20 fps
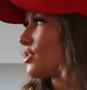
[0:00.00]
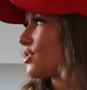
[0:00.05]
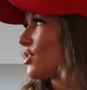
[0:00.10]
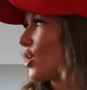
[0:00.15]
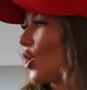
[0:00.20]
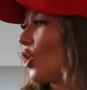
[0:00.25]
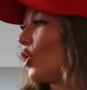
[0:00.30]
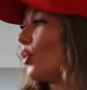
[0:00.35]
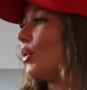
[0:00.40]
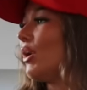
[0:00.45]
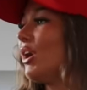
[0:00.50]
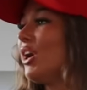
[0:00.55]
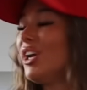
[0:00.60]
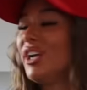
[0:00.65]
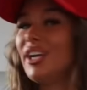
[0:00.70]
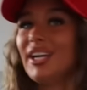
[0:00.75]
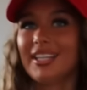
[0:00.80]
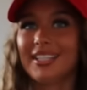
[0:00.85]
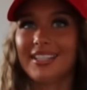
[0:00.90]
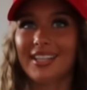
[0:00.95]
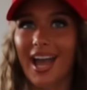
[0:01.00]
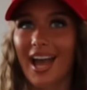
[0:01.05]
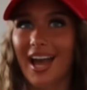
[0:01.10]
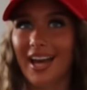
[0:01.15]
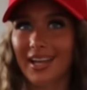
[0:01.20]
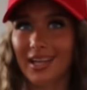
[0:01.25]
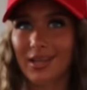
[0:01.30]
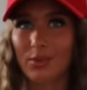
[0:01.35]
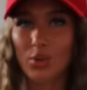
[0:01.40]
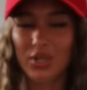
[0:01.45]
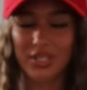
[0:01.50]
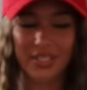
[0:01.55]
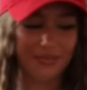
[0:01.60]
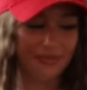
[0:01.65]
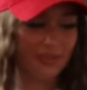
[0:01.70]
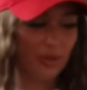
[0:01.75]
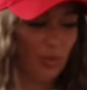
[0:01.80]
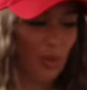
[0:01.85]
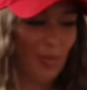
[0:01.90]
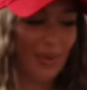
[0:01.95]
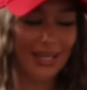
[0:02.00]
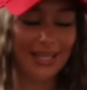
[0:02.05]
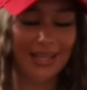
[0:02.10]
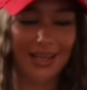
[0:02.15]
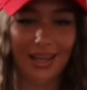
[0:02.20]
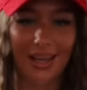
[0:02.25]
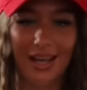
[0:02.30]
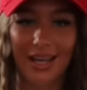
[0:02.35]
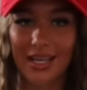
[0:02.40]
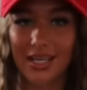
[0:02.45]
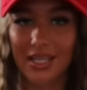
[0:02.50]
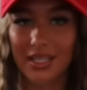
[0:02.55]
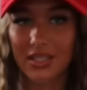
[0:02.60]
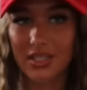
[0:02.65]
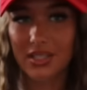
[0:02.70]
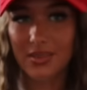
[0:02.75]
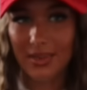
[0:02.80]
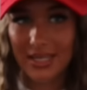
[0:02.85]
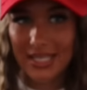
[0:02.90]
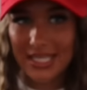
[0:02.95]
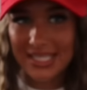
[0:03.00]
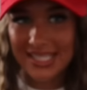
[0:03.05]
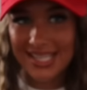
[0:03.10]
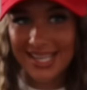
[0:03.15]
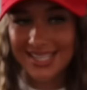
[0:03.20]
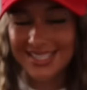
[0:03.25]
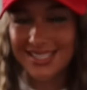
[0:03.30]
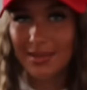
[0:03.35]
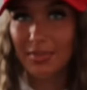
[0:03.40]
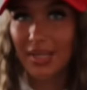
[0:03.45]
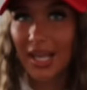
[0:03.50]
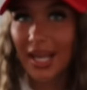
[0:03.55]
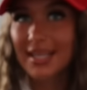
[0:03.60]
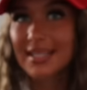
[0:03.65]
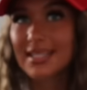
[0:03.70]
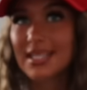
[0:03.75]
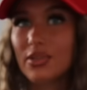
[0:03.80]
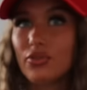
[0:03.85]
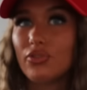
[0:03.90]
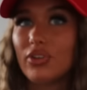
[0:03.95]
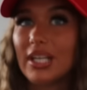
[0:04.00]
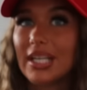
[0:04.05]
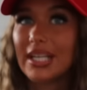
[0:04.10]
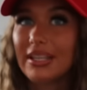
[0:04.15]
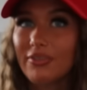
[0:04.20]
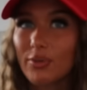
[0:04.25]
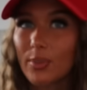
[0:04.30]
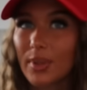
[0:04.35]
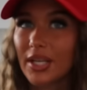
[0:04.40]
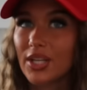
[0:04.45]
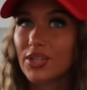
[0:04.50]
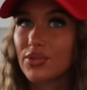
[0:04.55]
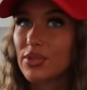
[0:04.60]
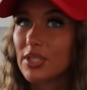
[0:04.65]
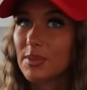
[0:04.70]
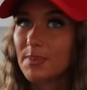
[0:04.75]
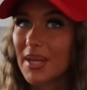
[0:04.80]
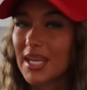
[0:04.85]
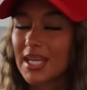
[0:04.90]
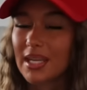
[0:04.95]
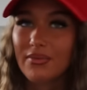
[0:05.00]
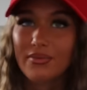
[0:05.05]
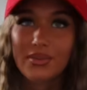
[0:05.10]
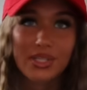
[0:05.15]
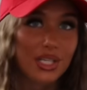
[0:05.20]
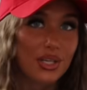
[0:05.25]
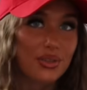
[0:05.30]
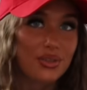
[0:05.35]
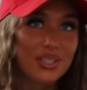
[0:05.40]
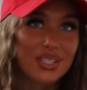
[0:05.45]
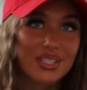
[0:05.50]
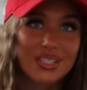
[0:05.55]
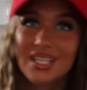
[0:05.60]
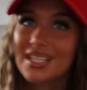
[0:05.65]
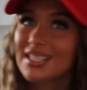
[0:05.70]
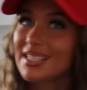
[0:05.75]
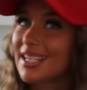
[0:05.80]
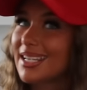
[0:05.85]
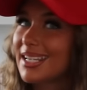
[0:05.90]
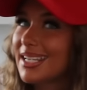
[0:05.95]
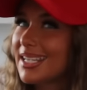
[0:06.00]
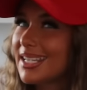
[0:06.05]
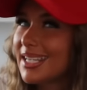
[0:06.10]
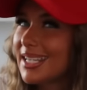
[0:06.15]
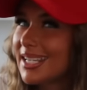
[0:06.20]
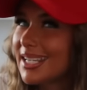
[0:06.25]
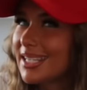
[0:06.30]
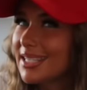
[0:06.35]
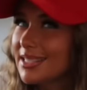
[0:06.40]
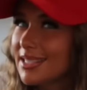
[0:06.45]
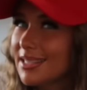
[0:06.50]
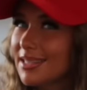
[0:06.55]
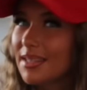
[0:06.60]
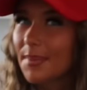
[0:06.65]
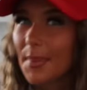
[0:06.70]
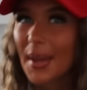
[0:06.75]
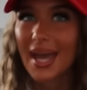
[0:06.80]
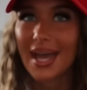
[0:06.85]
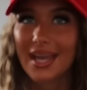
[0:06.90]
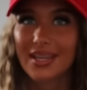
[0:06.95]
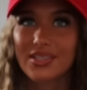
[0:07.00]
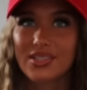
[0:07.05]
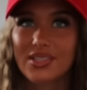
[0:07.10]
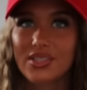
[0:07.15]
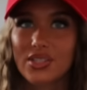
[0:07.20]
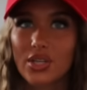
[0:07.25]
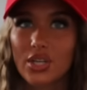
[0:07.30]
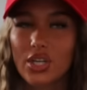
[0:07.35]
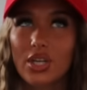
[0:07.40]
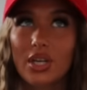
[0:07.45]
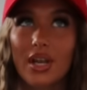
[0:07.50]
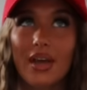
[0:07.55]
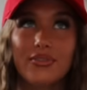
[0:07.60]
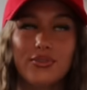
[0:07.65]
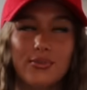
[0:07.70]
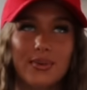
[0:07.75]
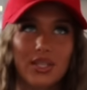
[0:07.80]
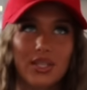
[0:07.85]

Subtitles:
So yeah, and I wanted to film on my little island, so I need to get some lighting really for when I do these baking videos, because this isn't the best, so you're gonna have to